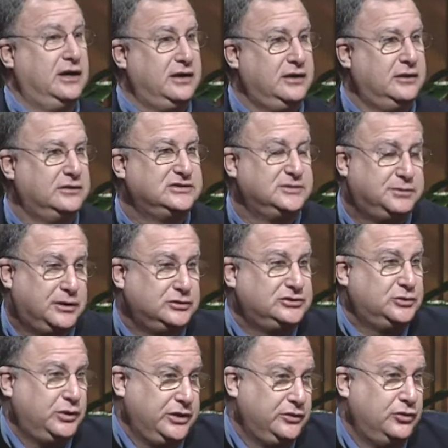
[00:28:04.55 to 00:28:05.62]
as opposed
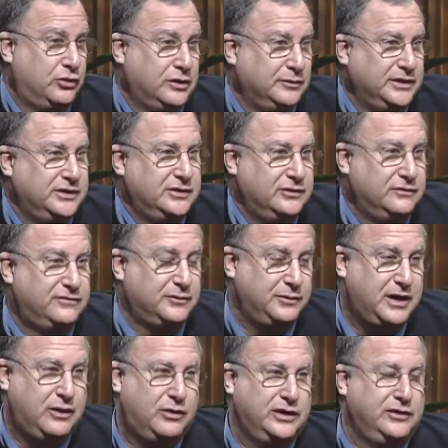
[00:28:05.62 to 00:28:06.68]
to what you normally do, from
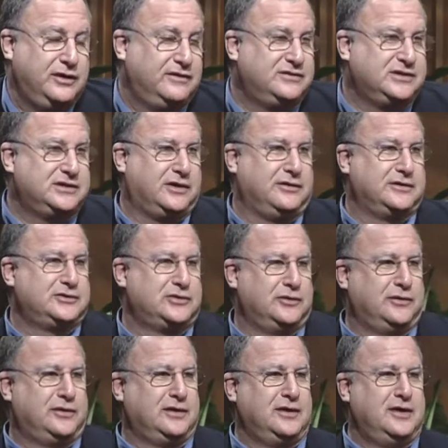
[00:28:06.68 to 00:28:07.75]
now on you have to tell the
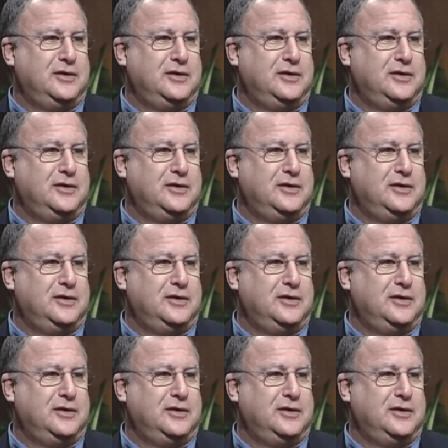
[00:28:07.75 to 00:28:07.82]
truth.